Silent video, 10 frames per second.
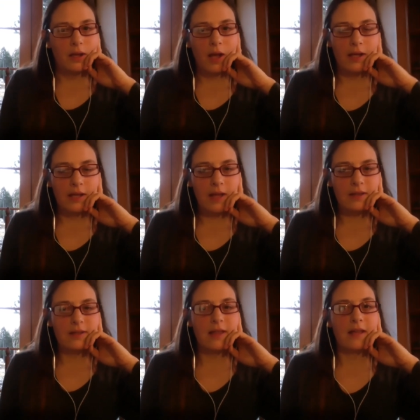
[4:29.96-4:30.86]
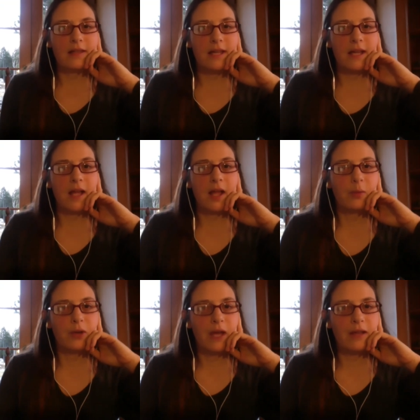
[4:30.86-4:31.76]
guess that's it, and
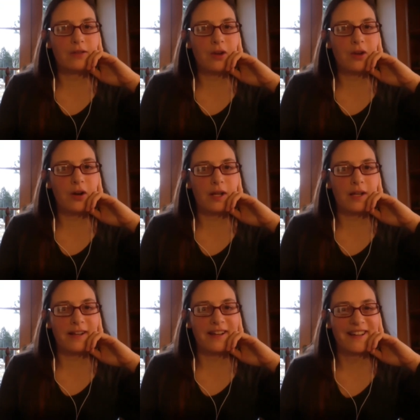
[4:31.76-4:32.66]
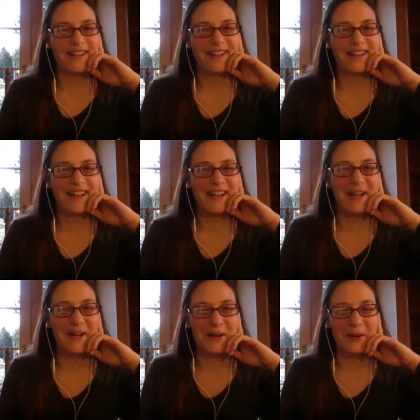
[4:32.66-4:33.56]
we'll get started.
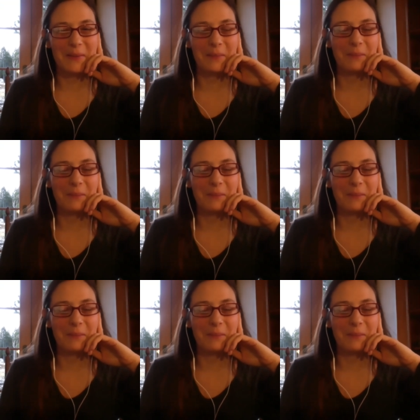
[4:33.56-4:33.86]
And